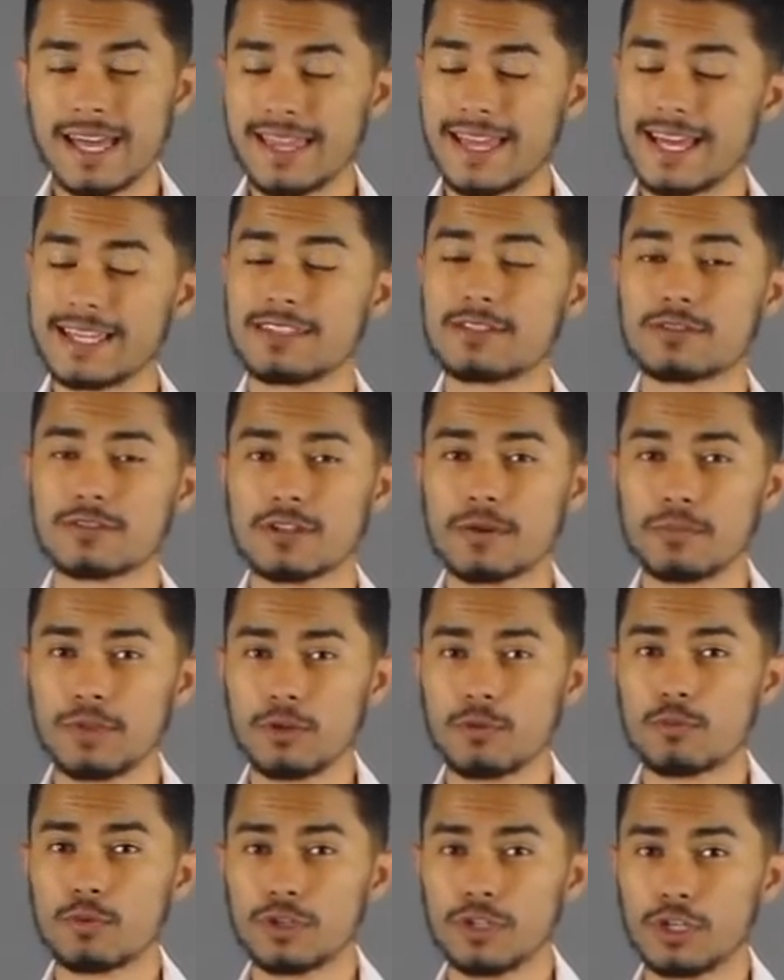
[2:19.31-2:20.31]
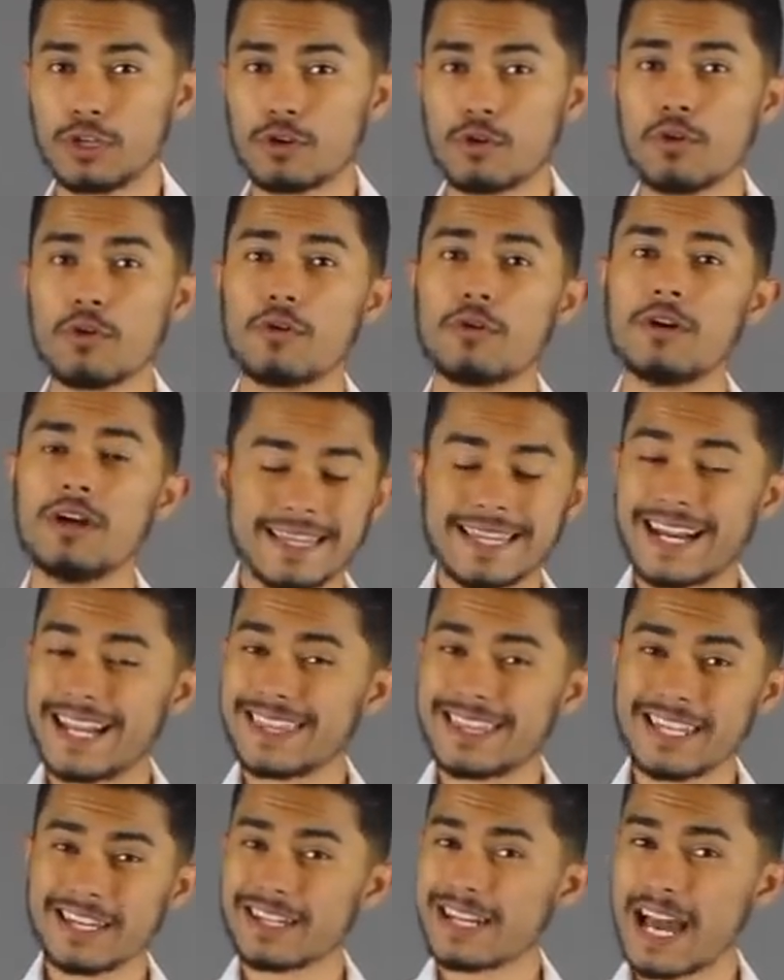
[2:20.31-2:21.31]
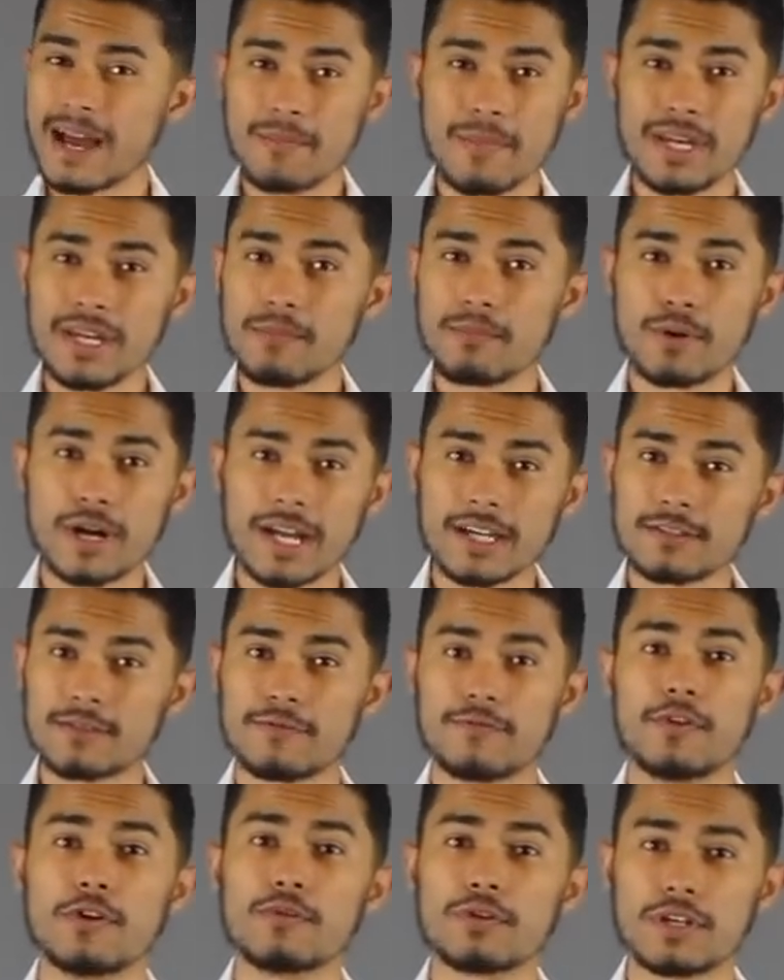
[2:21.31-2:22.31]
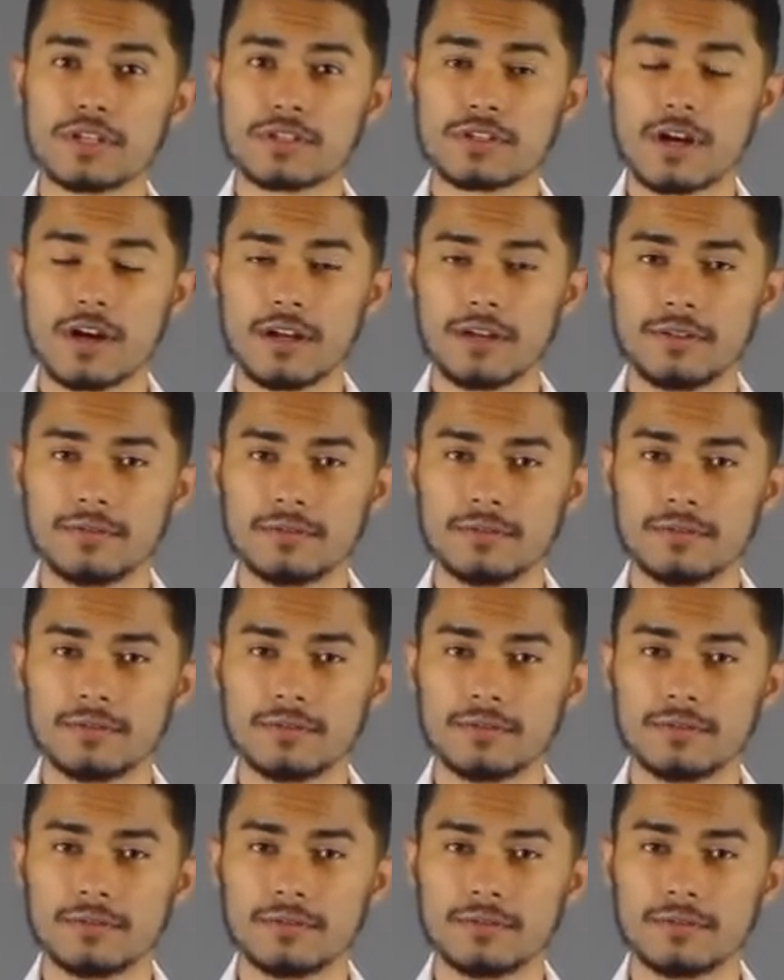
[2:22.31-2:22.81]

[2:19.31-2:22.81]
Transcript: That's something really cool that I think not many brands focus on.